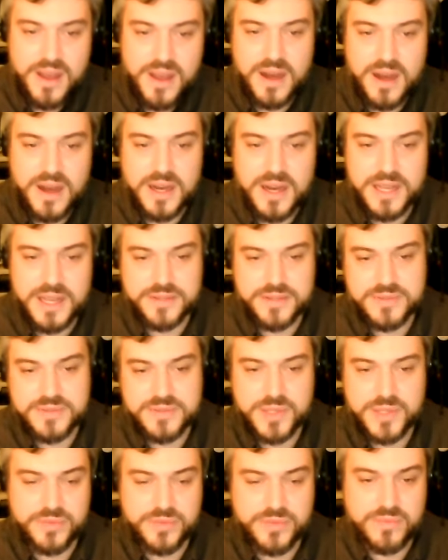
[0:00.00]
And
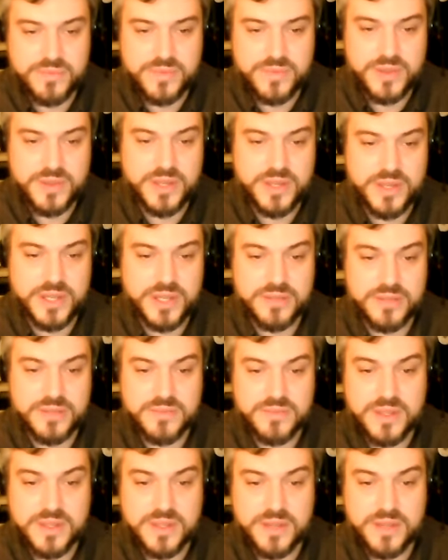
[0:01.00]
so the
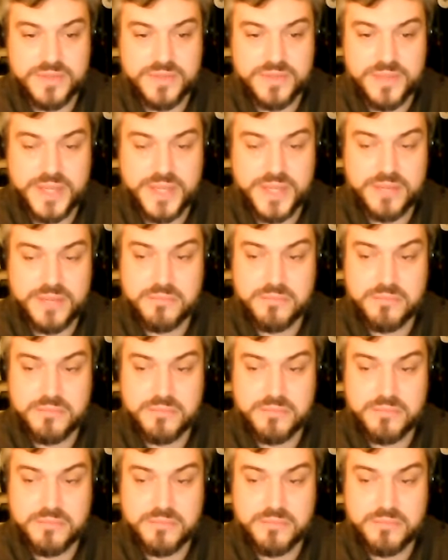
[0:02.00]
kind of some of the